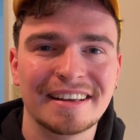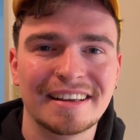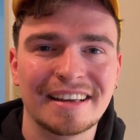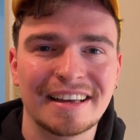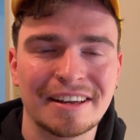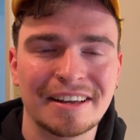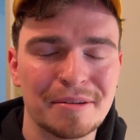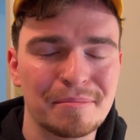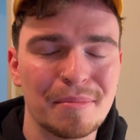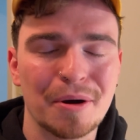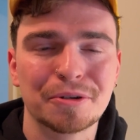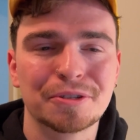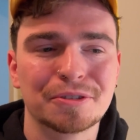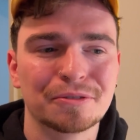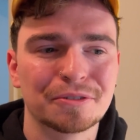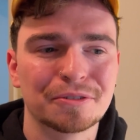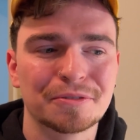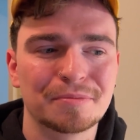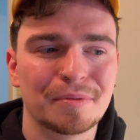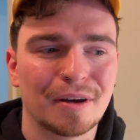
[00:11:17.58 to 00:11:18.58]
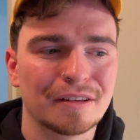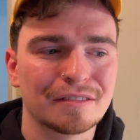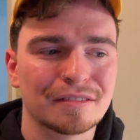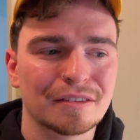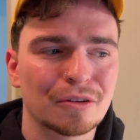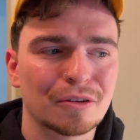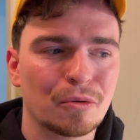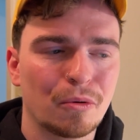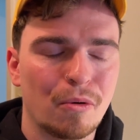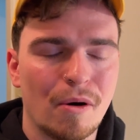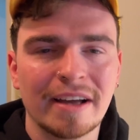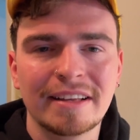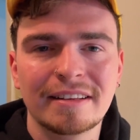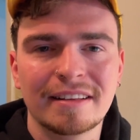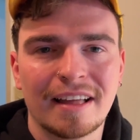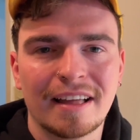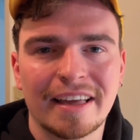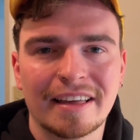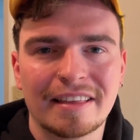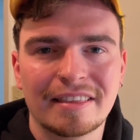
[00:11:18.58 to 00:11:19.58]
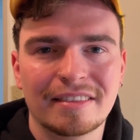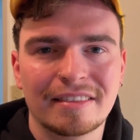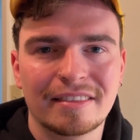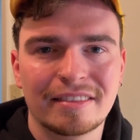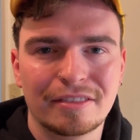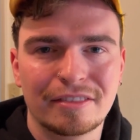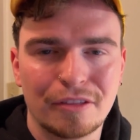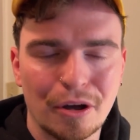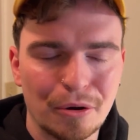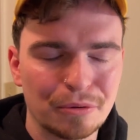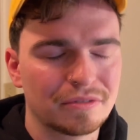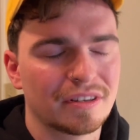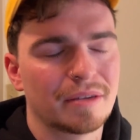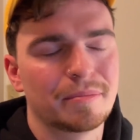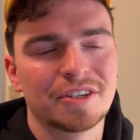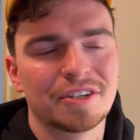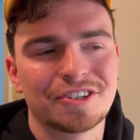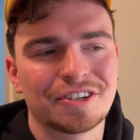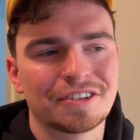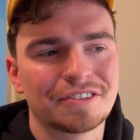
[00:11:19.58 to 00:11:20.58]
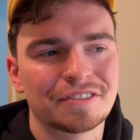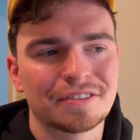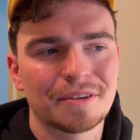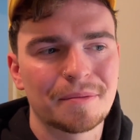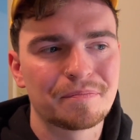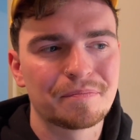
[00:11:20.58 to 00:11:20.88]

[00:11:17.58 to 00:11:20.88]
an emotional response quite like those images.